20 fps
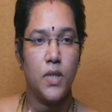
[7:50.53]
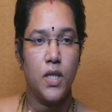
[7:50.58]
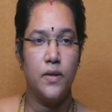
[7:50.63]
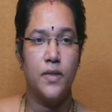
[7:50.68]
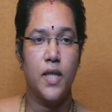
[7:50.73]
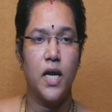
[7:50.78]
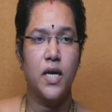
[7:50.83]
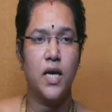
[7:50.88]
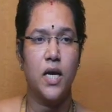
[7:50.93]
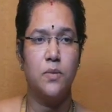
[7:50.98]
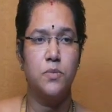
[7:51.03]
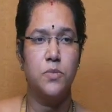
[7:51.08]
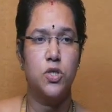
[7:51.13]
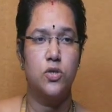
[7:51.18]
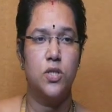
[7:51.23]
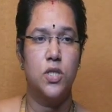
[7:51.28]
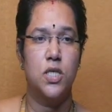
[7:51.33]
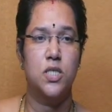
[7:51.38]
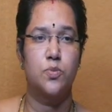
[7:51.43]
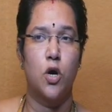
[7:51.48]
Then comes
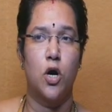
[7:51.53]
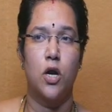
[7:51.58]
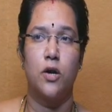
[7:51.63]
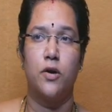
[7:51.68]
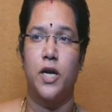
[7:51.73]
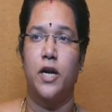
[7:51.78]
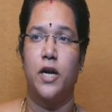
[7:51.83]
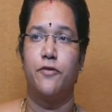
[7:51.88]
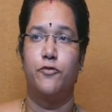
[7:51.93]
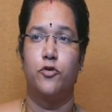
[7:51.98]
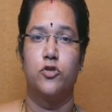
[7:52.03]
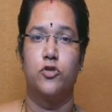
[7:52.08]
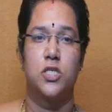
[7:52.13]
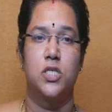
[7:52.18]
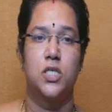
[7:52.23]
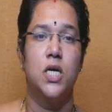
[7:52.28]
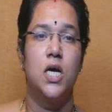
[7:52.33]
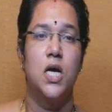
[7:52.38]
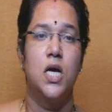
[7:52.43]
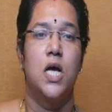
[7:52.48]
to the small reinforced
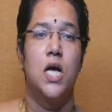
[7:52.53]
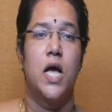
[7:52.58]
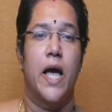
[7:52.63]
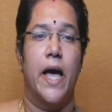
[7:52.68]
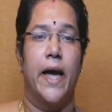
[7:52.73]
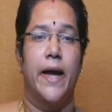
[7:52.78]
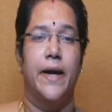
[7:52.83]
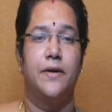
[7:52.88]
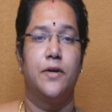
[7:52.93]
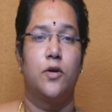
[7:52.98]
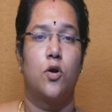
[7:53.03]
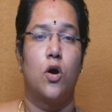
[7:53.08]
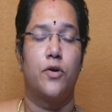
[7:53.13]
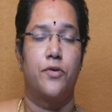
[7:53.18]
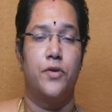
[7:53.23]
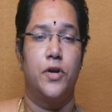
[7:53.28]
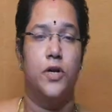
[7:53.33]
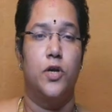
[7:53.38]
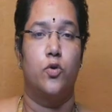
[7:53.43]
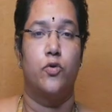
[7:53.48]
and
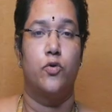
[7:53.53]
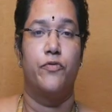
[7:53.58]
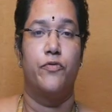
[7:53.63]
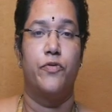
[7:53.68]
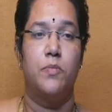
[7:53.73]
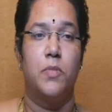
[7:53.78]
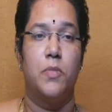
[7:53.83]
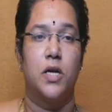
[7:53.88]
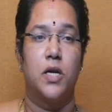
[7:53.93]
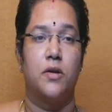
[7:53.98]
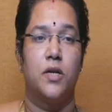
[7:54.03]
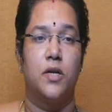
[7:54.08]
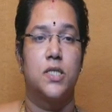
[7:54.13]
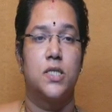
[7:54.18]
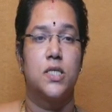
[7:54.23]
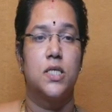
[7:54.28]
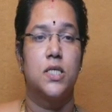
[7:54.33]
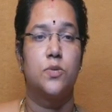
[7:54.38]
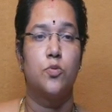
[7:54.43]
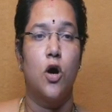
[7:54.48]
concrete roofing materials.
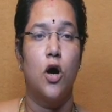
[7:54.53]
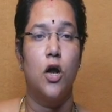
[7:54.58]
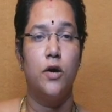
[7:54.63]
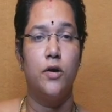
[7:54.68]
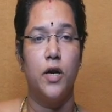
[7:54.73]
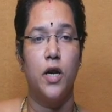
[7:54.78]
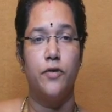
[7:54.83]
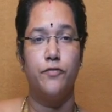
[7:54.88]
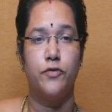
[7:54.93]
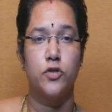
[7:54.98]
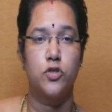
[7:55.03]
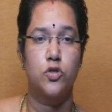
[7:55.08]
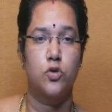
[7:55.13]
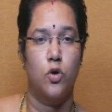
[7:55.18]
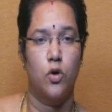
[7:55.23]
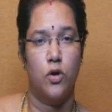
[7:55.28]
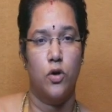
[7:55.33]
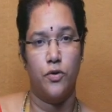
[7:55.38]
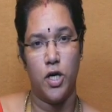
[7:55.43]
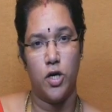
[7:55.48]
The small reinforced
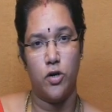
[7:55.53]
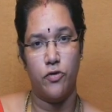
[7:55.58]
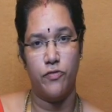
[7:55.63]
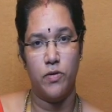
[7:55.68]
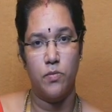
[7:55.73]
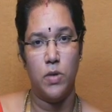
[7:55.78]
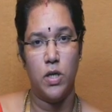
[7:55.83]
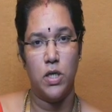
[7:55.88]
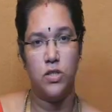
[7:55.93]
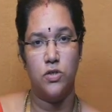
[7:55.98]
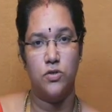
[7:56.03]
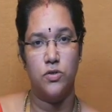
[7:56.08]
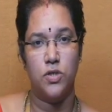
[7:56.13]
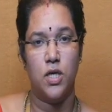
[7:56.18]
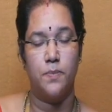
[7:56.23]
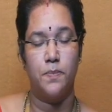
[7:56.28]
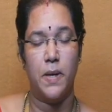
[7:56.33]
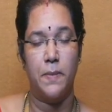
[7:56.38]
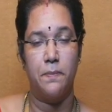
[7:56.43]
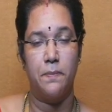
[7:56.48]
concrete roofing
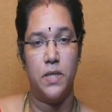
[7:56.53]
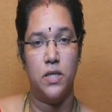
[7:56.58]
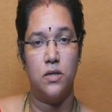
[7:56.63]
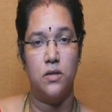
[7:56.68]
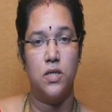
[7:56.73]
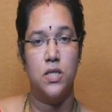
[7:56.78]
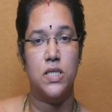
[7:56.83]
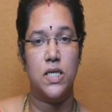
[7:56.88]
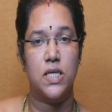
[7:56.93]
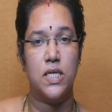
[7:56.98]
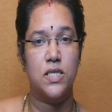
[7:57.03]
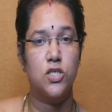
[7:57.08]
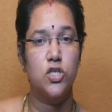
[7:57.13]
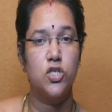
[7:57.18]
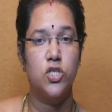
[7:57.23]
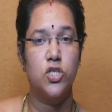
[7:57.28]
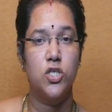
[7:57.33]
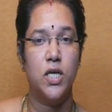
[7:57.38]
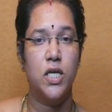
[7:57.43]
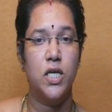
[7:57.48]
material member is
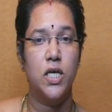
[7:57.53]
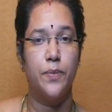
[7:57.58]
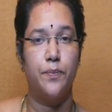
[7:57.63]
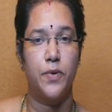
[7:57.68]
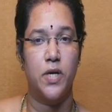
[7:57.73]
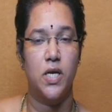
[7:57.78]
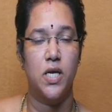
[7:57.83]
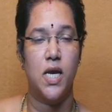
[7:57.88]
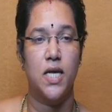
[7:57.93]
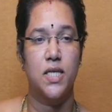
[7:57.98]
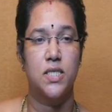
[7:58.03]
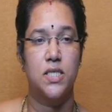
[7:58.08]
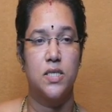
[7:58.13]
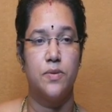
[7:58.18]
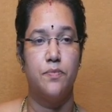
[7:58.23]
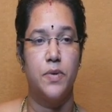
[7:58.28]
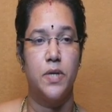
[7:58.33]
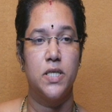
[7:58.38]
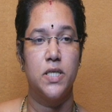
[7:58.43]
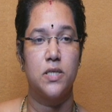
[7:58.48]
essentially a precast
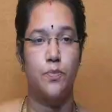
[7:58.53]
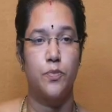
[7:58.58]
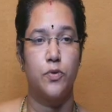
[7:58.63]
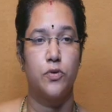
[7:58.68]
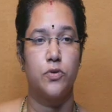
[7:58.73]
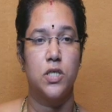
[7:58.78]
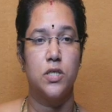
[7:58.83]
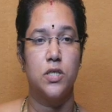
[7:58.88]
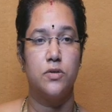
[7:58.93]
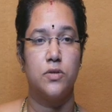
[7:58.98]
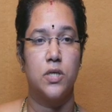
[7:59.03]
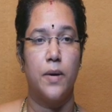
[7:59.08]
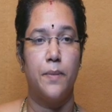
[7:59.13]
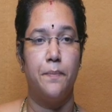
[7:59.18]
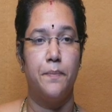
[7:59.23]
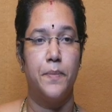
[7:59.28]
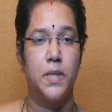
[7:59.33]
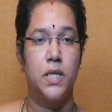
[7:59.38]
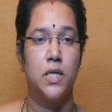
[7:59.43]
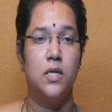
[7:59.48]
simply supported
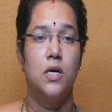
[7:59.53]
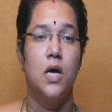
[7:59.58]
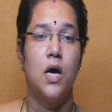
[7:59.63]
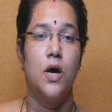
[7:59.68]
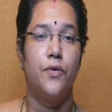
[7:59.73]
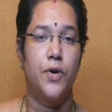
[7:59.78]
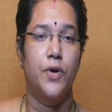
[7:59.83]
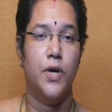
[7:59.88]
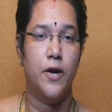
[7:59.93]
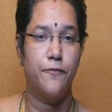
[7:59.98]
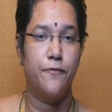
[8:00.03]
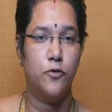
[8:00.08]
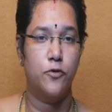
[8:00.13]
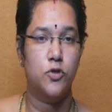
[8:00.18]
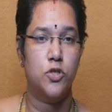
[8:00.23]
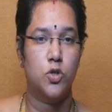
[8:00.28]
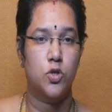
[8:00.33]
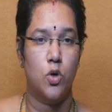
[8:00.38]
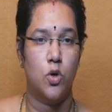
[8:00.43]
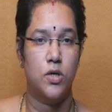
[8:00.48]
ribbed
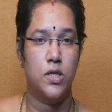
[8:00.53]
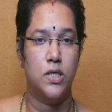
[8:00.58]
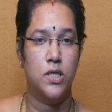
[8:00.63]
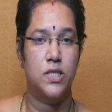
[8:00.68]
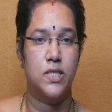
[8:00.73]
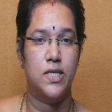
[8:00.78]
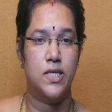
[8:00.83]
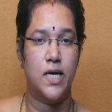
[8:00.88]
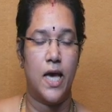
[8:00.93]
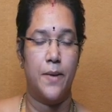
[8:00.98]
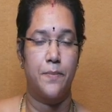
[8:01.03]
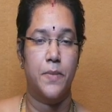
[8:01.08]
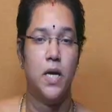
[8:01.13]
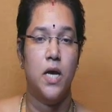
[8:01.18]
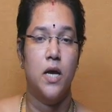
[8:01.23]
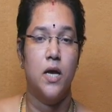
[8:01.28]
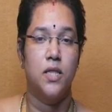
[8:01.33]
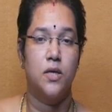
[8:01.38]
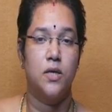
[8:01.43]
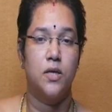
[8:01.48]
reinforced concrete slab.
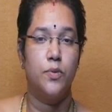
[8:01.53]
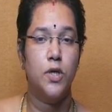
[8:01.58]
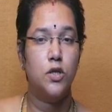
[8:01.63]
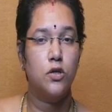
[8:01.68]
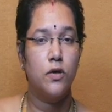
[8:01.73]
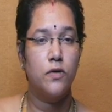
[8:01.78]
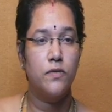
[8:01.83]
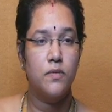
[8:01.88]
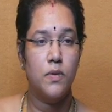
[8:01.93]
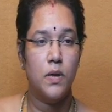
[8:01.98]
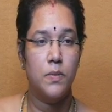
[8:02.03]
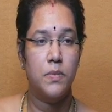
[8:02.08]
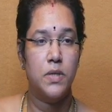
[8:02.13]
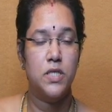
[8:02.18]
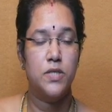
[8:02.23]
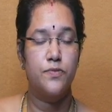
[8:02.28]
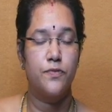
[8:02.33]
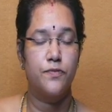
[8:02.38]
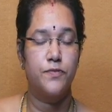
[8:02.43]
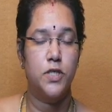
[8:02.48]
The width of the member
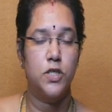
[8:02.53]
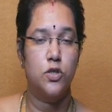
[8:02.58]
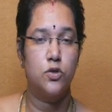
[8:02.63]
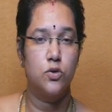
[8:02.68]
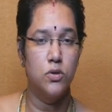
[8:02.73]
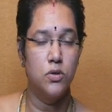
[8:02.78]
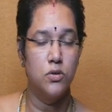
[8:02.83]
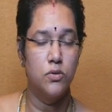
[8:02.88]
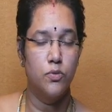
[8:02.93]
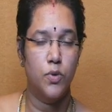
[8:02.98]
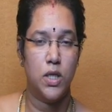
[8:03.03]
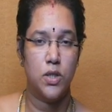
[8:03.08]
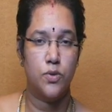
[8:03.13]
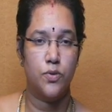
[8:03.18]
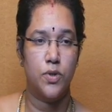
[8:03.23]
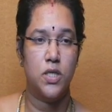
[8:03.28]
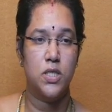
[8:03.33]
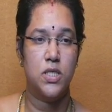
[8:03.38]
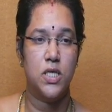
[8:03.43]
is 50 to 120